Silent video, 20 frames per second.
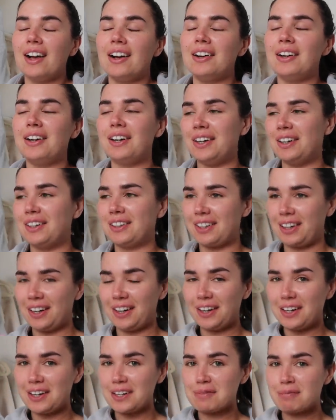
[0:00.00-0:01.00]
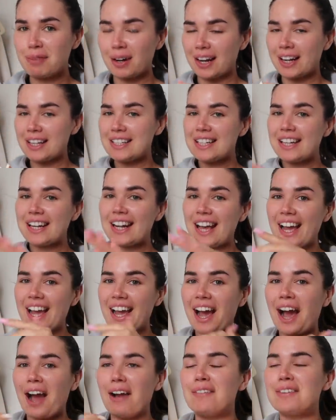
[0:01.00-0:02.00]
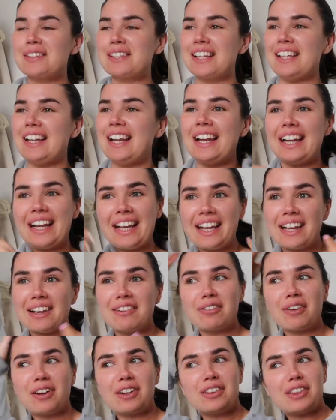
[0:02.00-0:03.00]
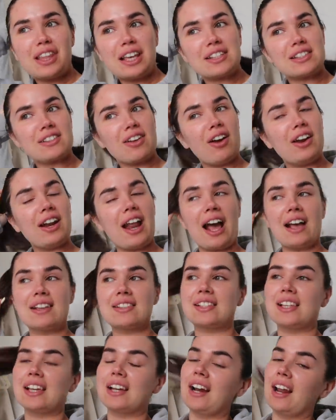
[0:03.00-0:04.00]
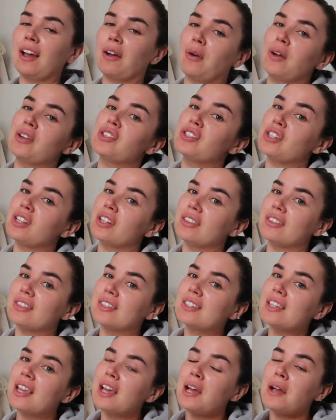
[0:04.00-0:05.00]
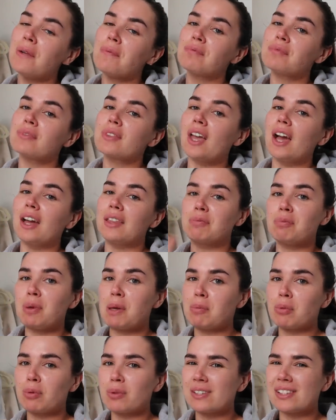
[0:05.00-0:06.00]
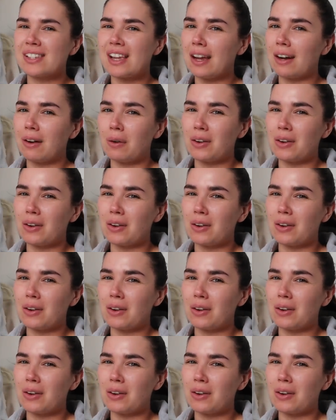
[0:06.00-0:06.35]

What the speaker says: Oh god, but I did it. I was gonna leave when they started asking, like, questions, and people were saying